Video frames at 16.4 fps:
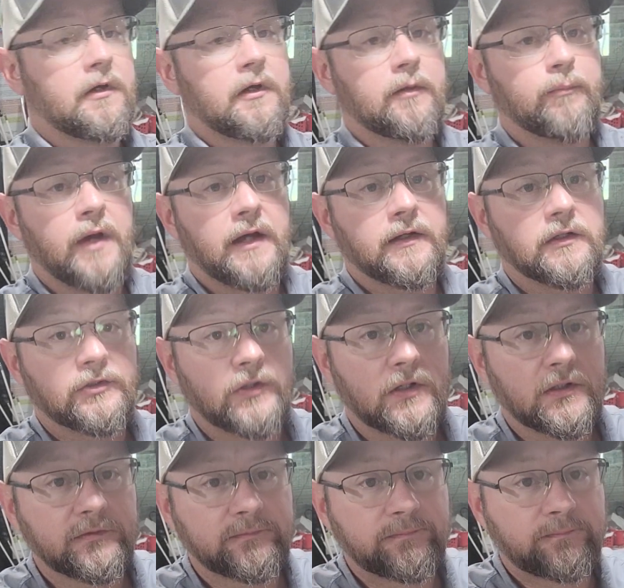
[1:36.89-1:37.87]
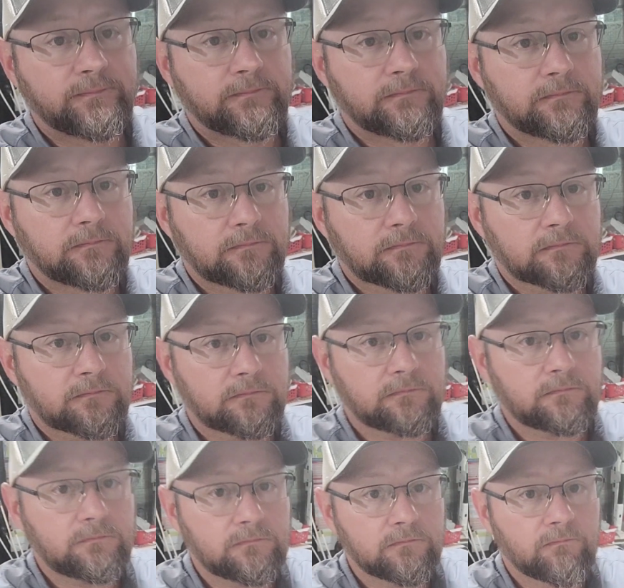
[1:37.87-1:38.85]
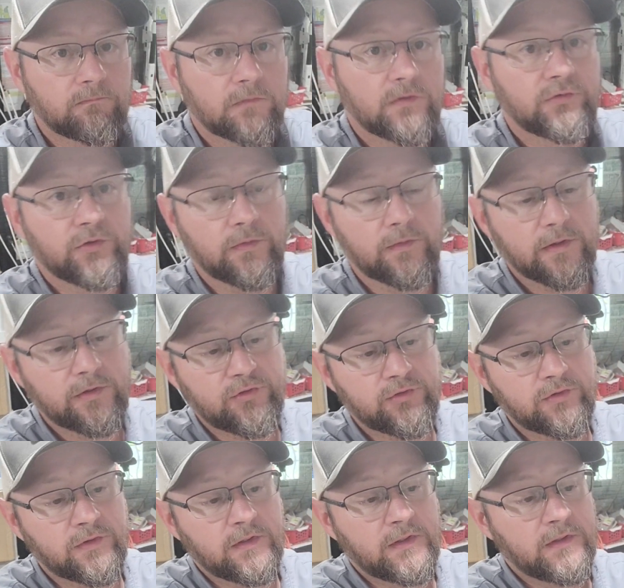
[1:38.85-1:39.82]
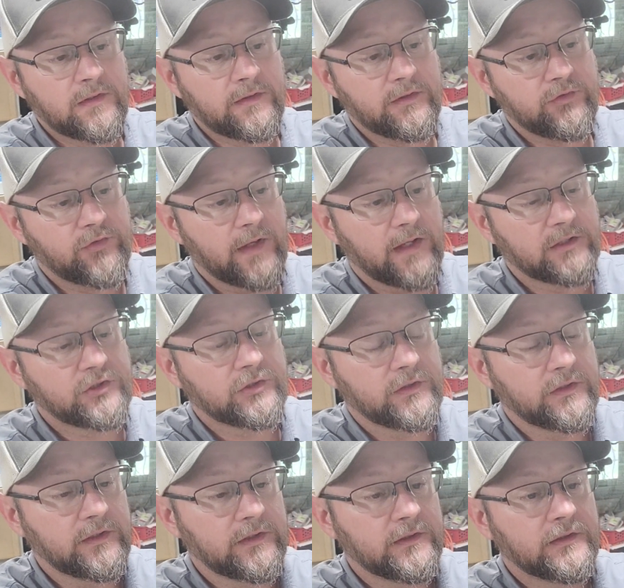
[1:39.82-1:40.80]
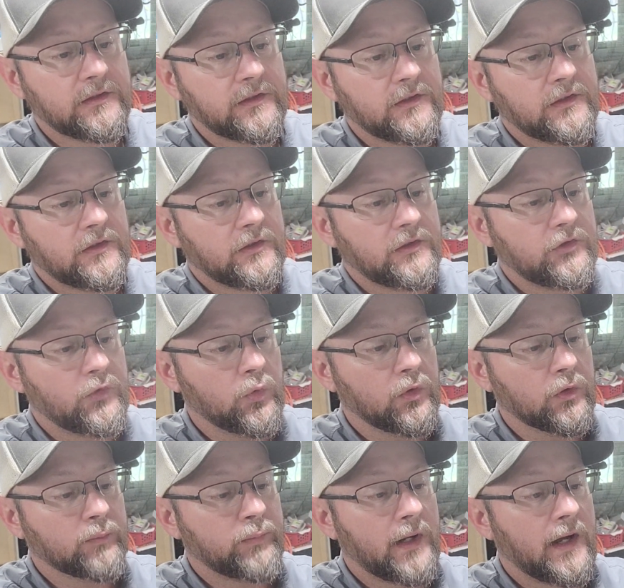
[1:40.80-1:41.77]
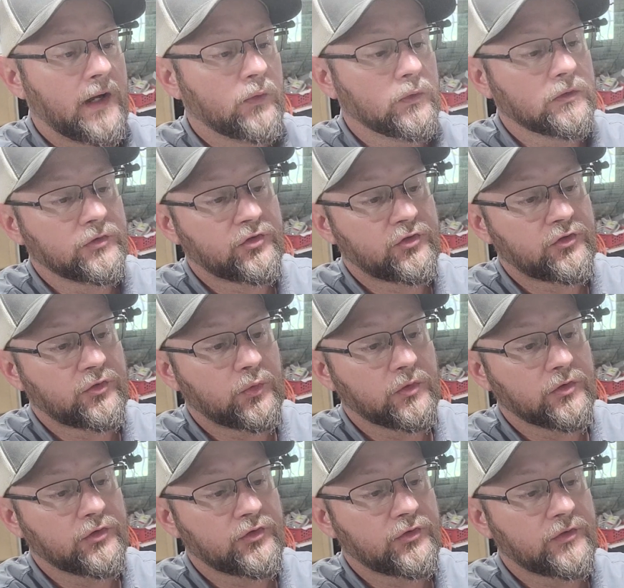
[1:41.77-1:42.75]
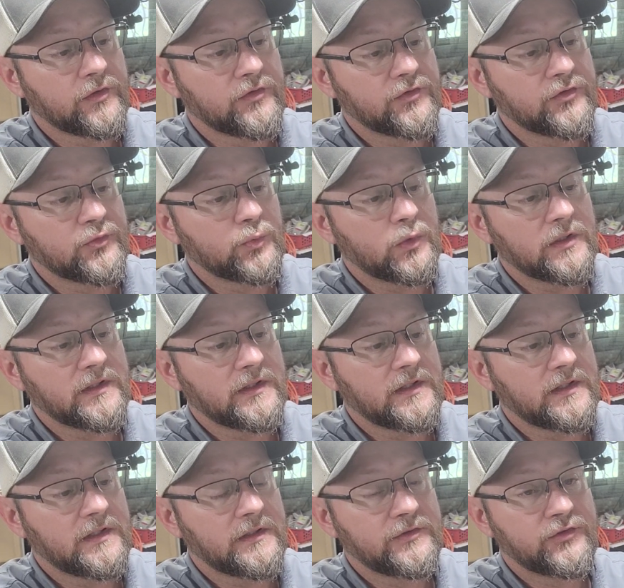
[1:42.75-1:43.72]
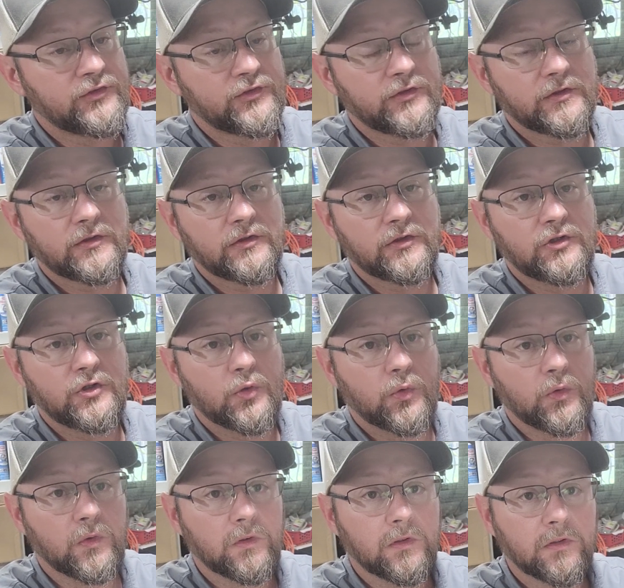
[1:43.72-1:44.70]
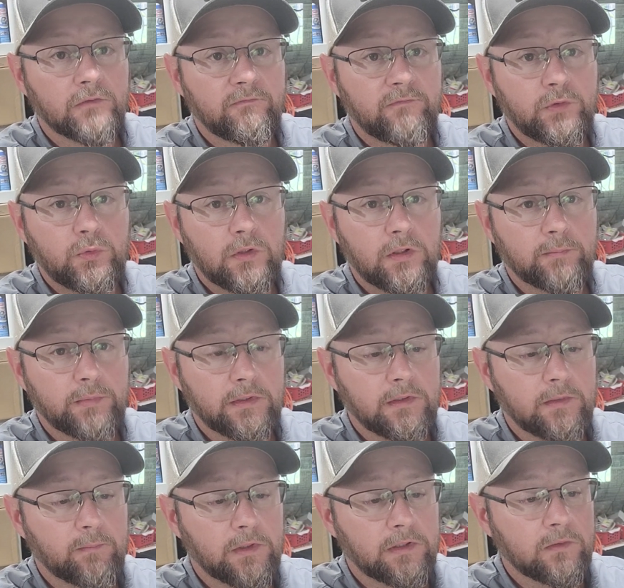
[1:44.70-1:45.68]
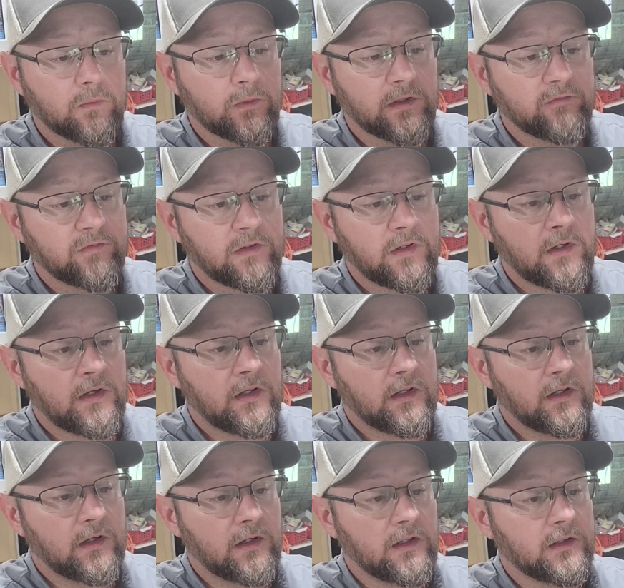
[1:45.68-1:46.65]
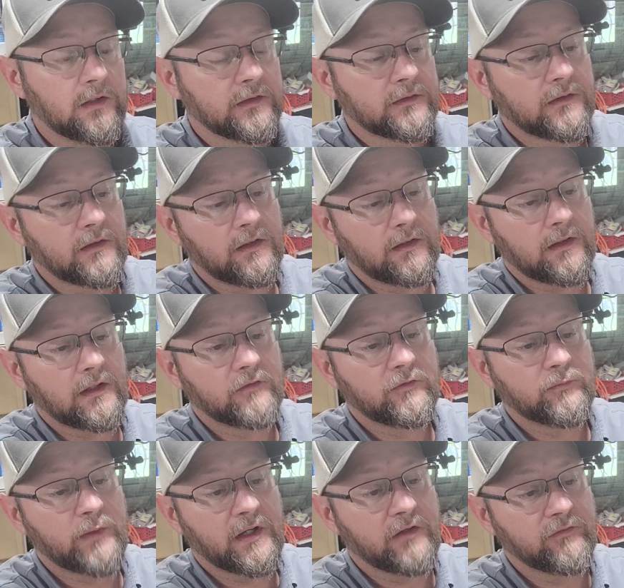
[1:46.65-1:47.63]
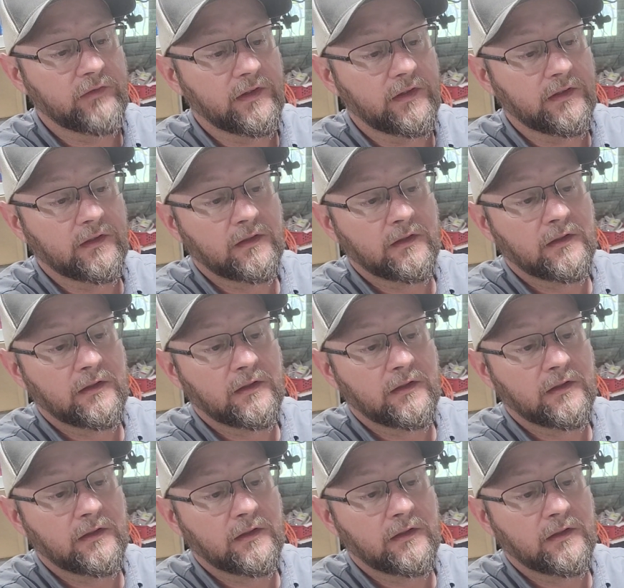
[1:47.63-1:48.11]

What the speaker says: a magnetron. So this is actually your power source. This is what heats your food up in the microwave. A lot of them have a